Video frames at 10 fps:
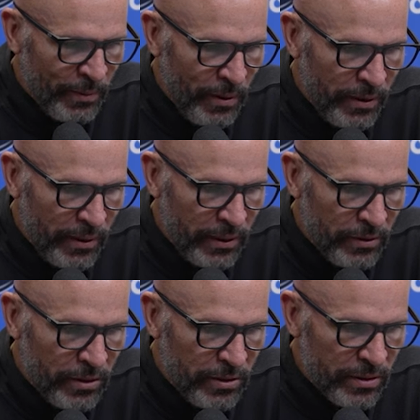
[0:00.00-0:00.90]
Well, I think
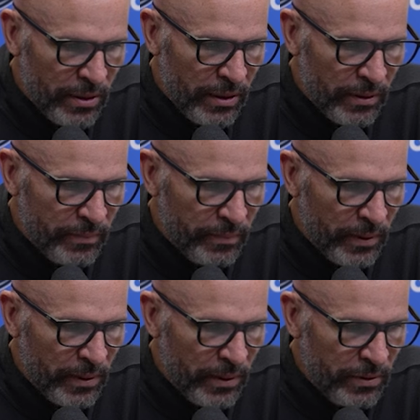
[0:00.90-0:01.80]
just
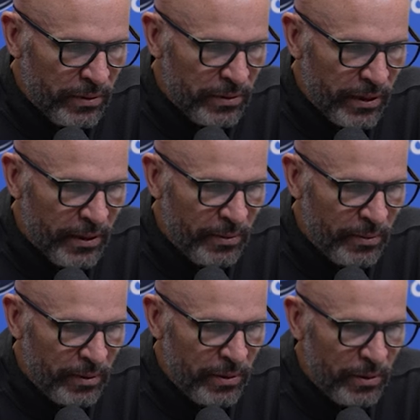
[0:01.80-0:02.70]

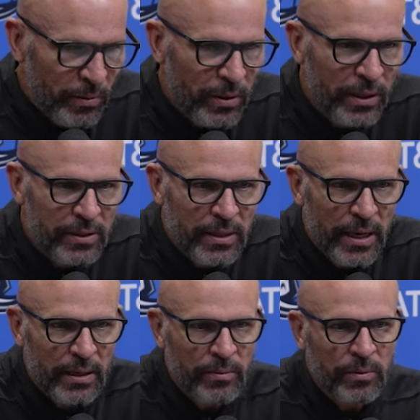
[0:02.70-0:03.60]
understanding, you know, where he's
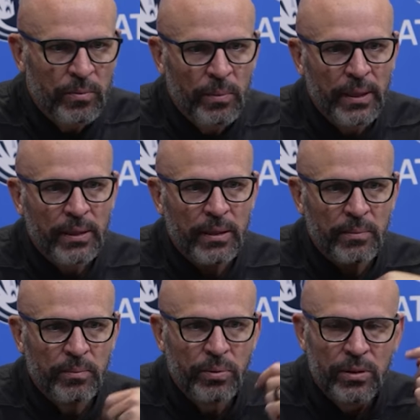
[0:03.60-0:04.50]
at and making
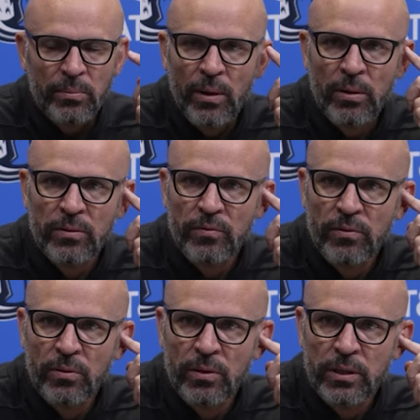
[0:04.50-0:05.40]
him put the ball on the
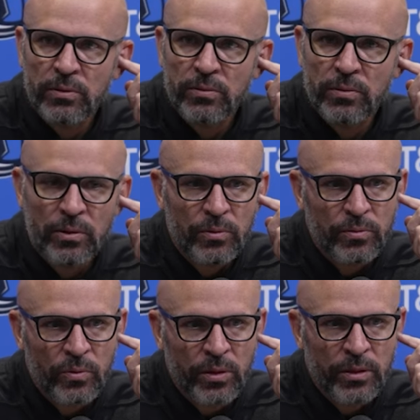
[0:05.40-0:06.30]
floor. He's
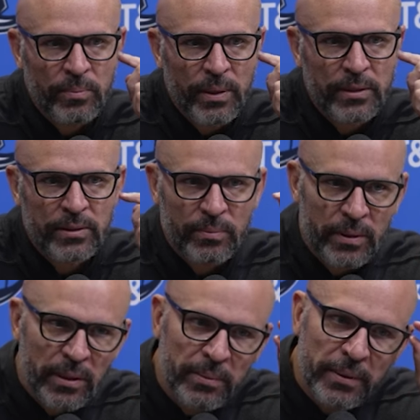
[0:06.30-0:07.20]
one of the best at
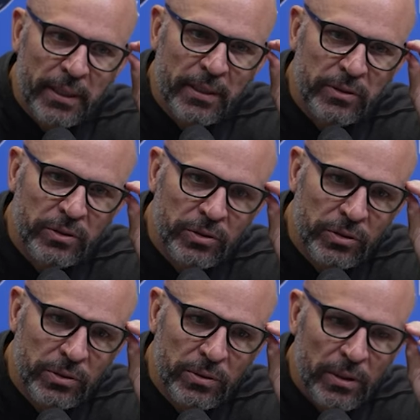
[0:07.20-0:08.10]
being able to catch and
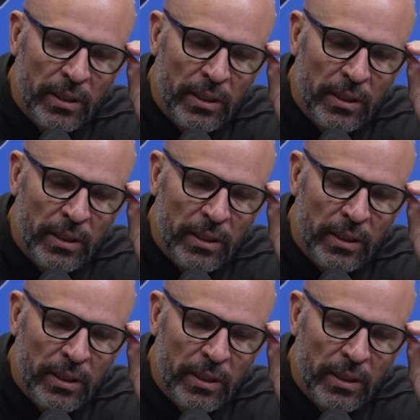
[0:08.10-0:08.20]
shoot